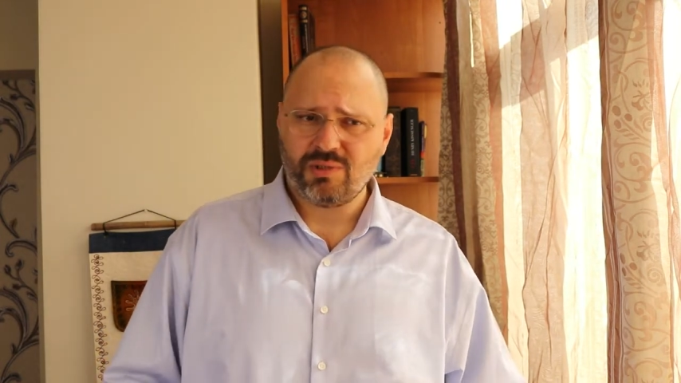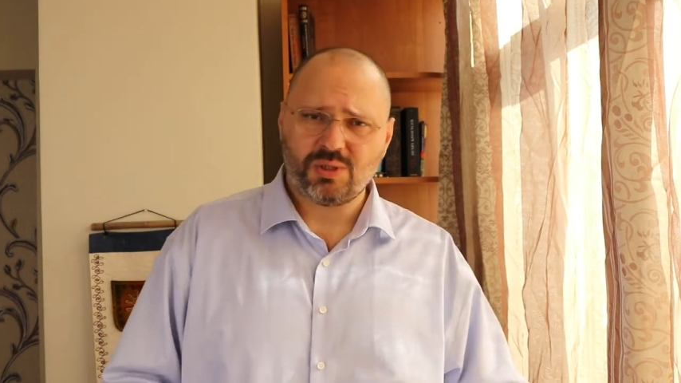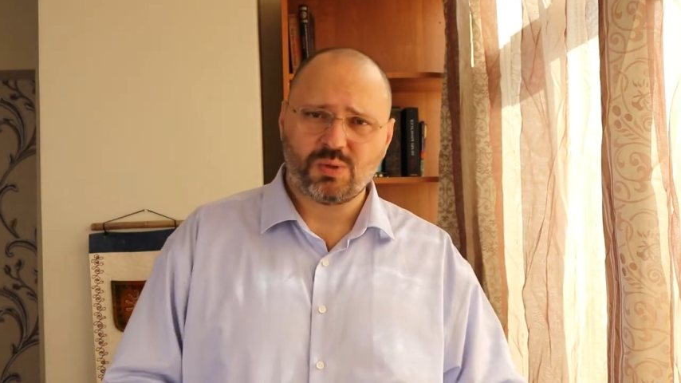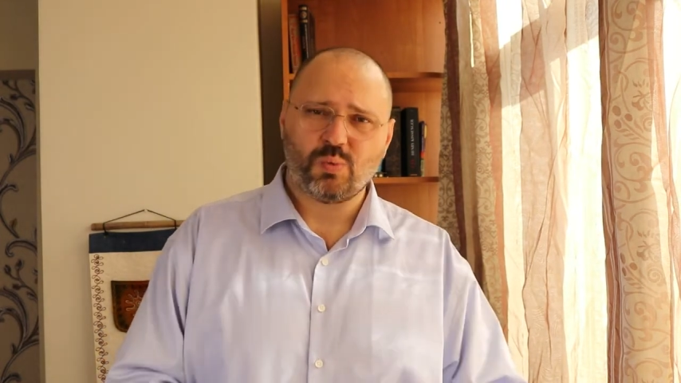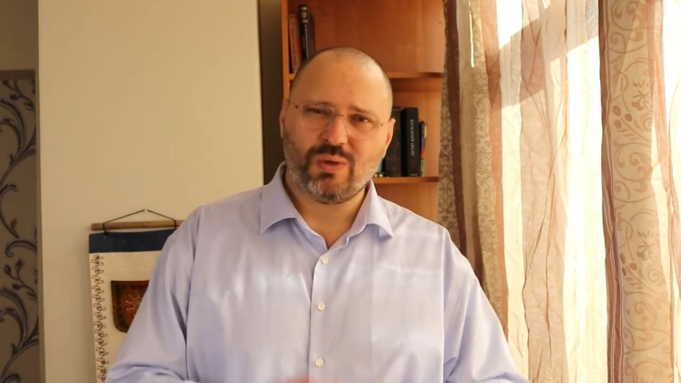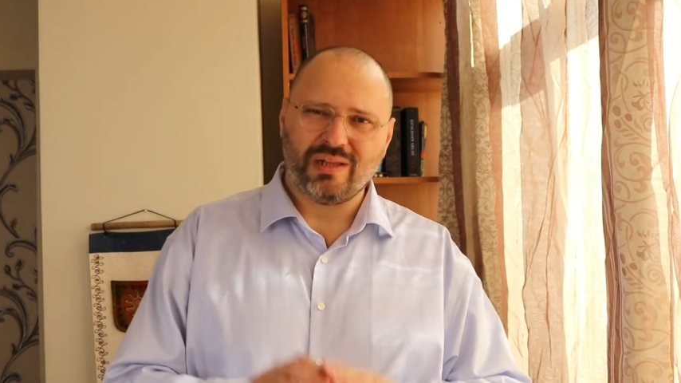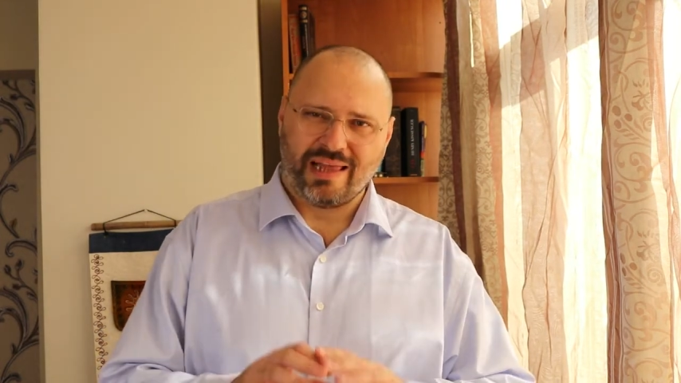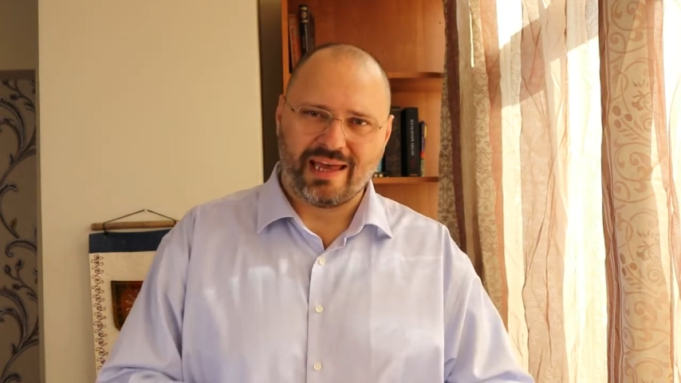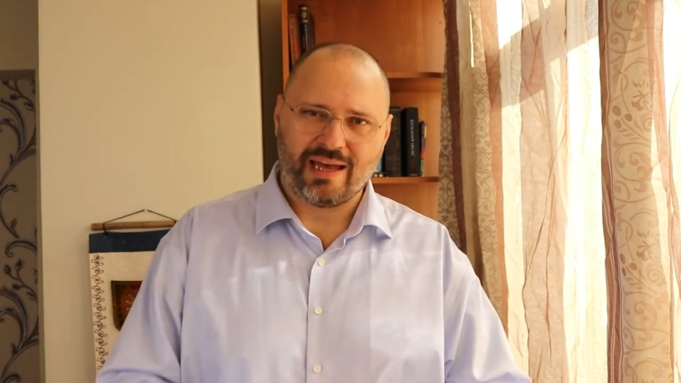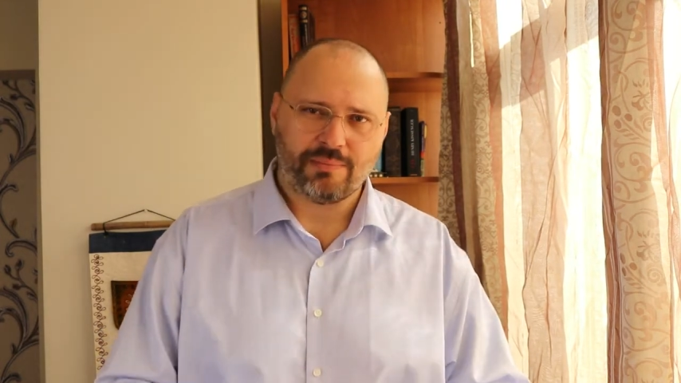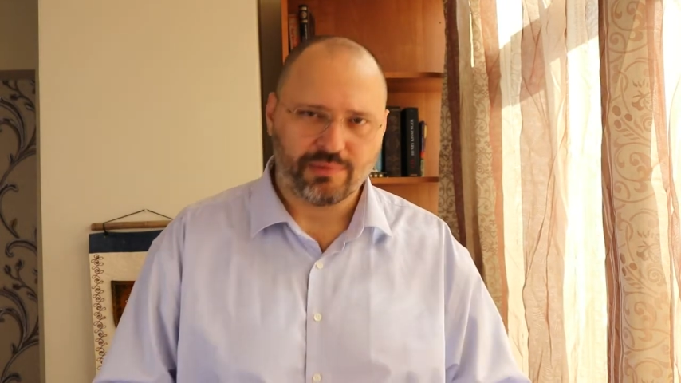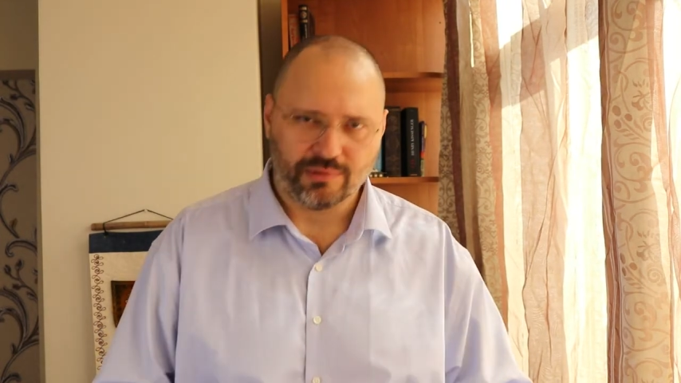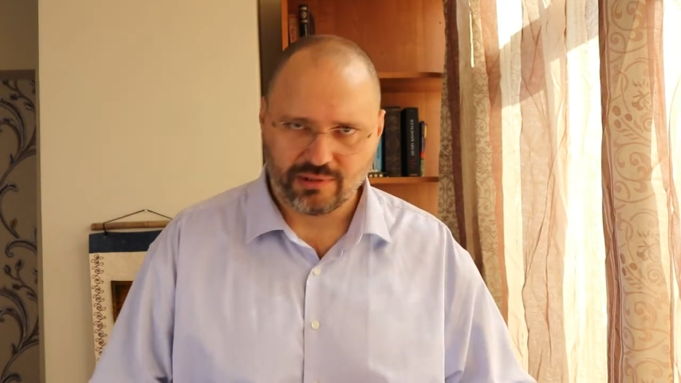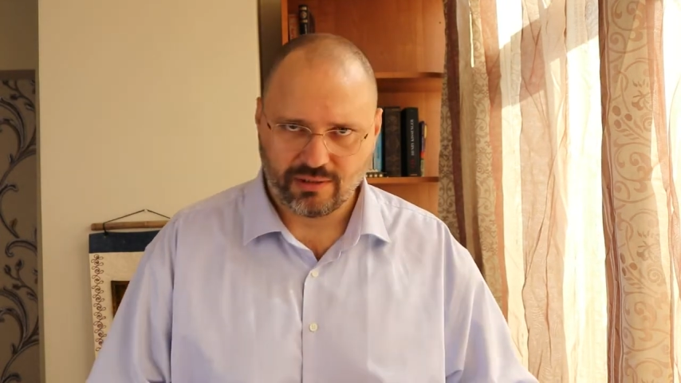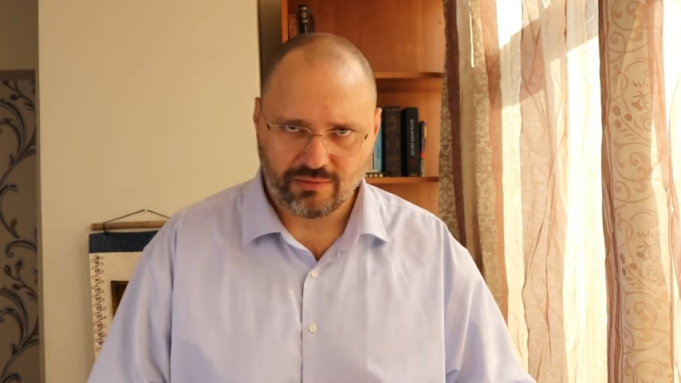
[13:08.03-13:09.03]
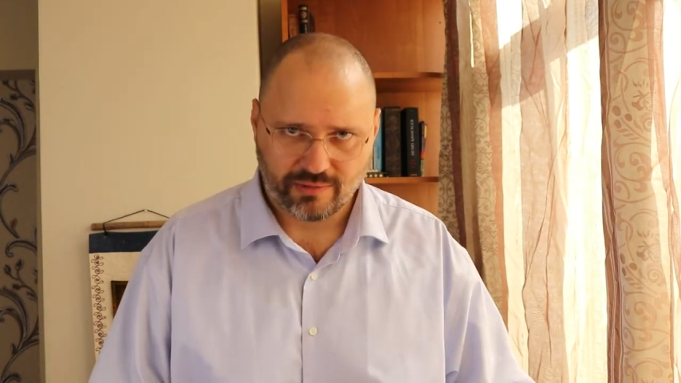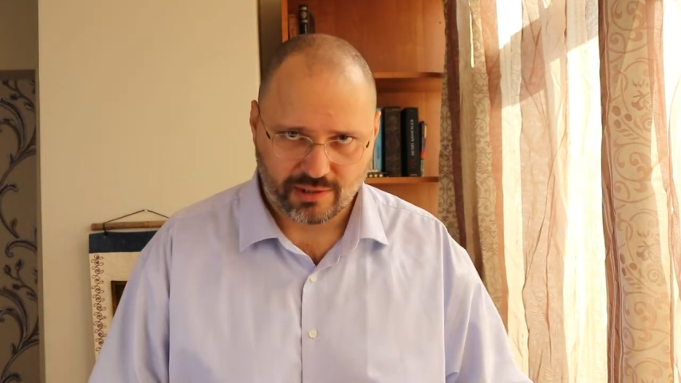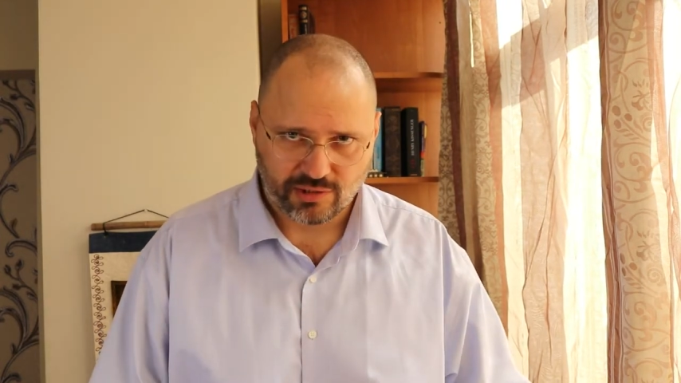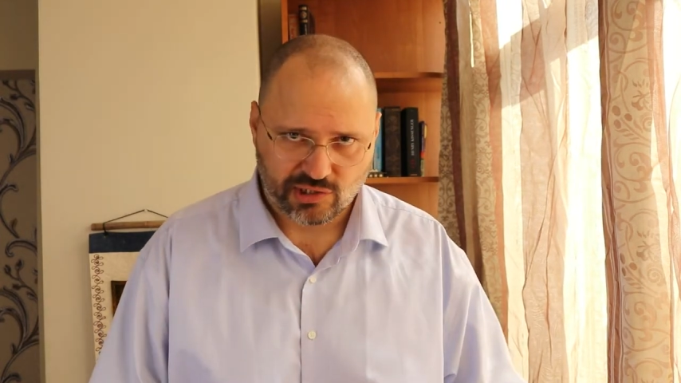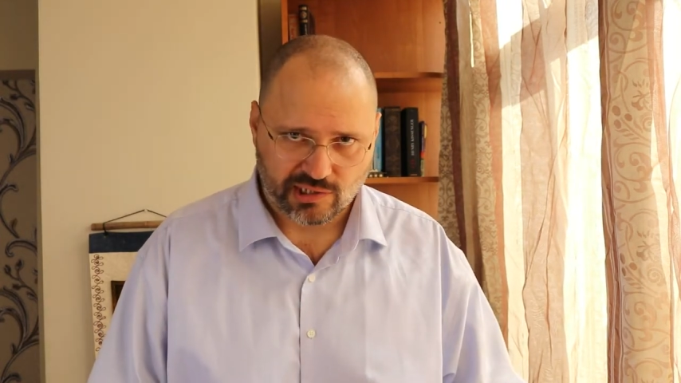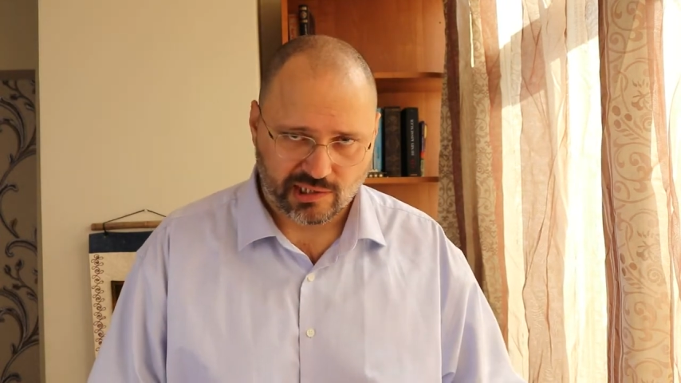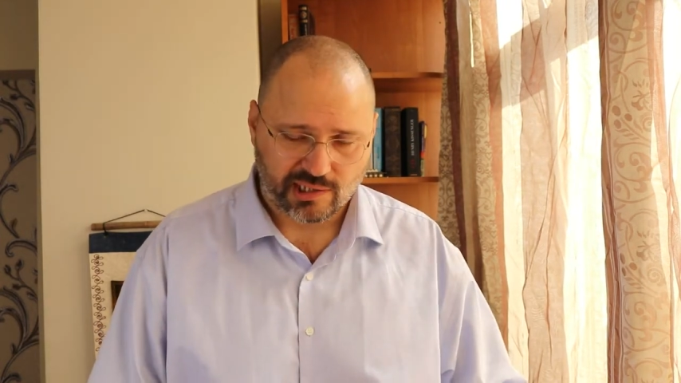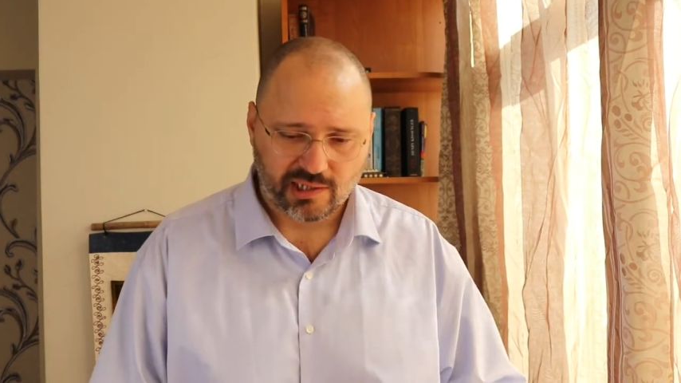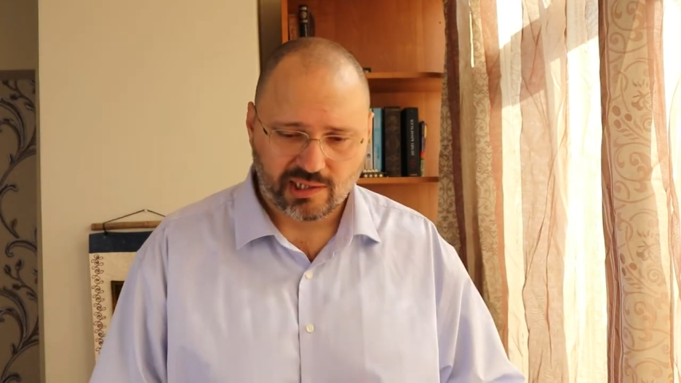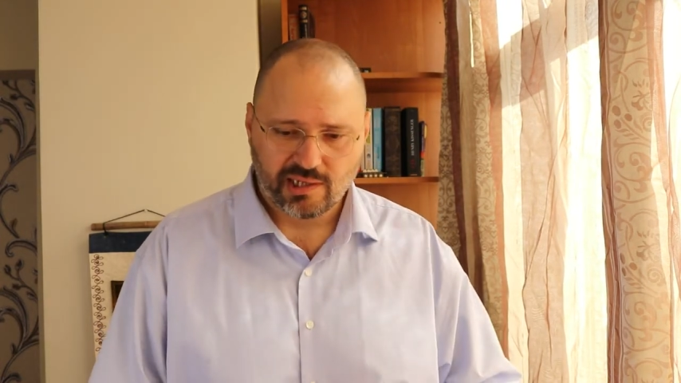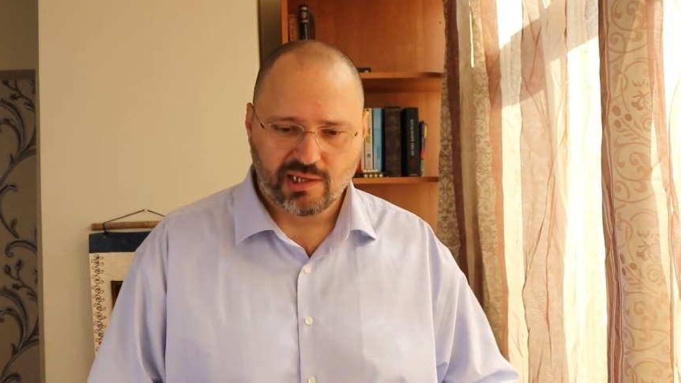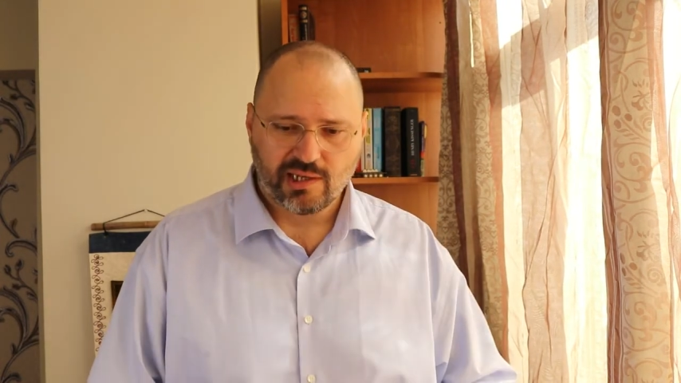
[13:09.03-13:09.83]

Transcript: which will happen eventually,